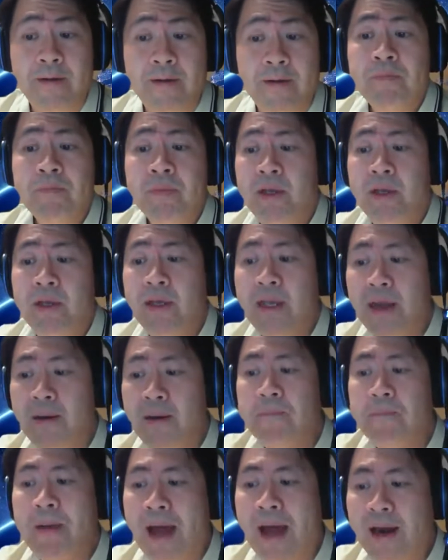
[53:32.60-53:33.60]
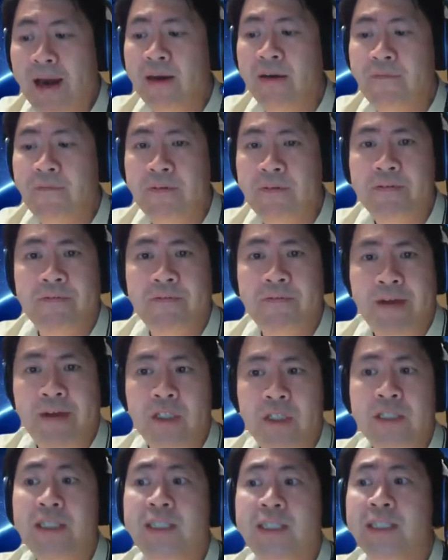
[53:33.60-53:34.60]
You get bad enough
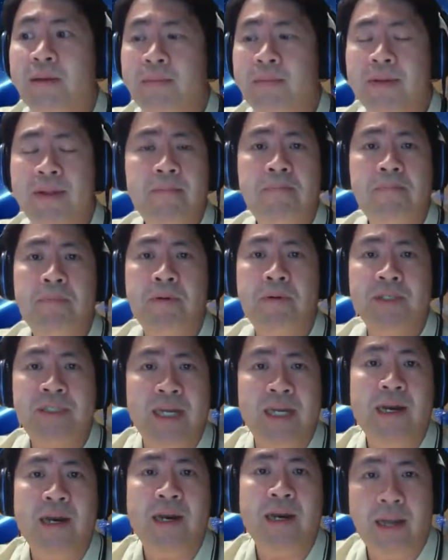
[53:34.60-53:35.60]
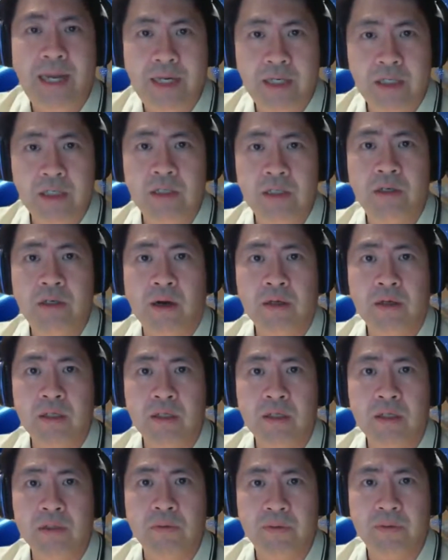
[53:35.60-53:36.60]
infections, some of them present late to
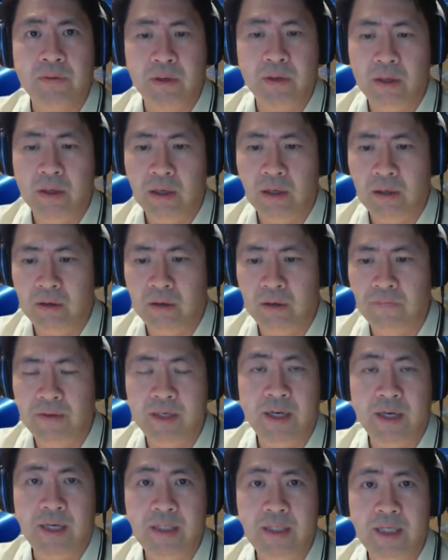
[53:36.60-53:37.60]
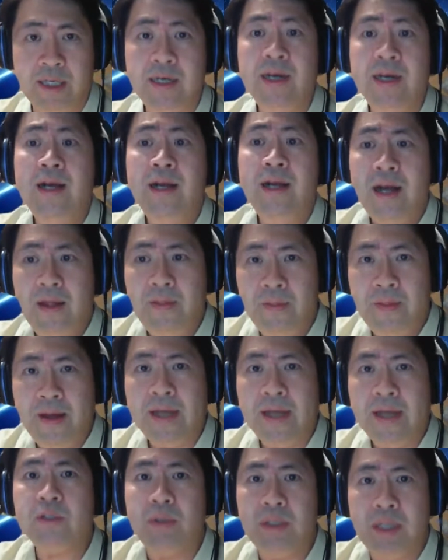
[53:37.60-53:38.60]
doctors with COVID-19, and
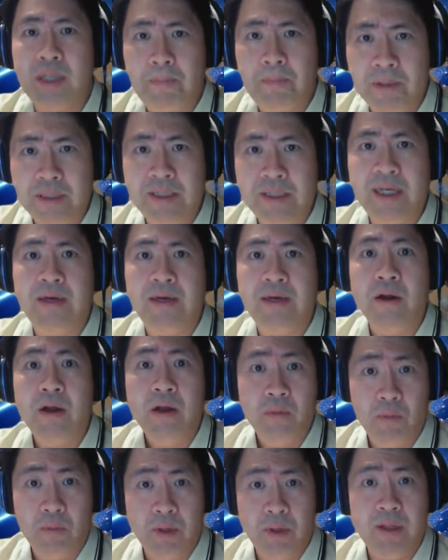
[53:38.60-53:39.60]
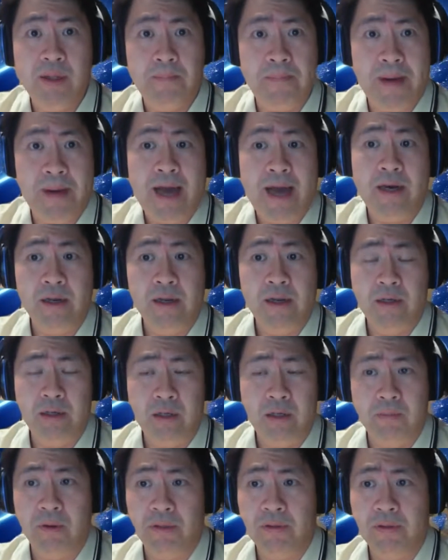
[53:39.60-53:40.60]
that's when they present with a bad
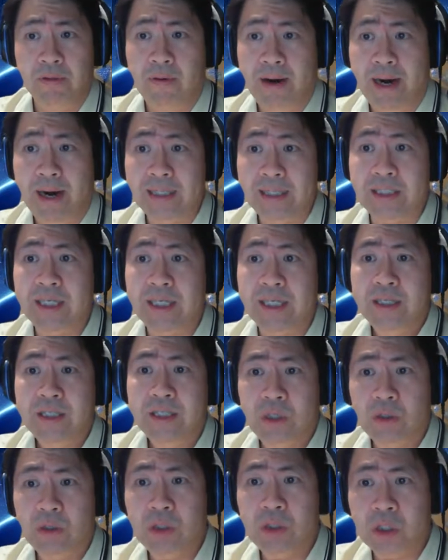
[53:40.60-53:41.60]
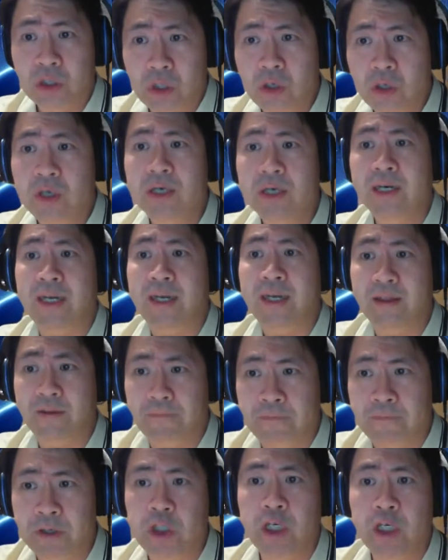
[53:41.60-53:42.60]
pneumothorax. So certainly the
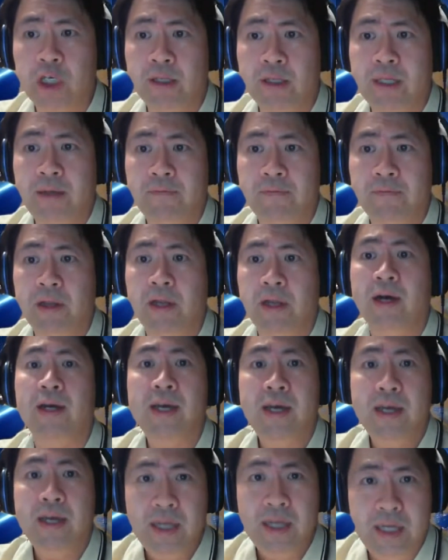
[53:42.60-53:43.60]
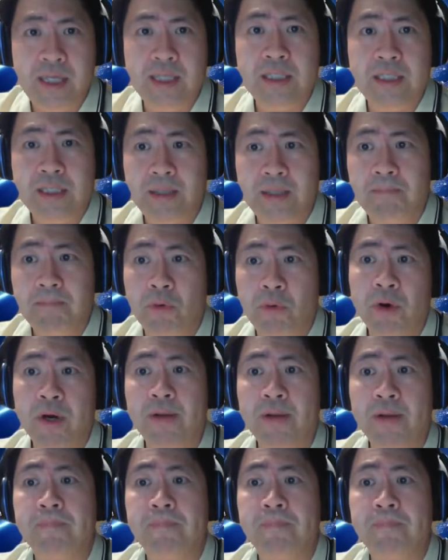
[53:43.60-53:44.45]
fragility of the lung is important.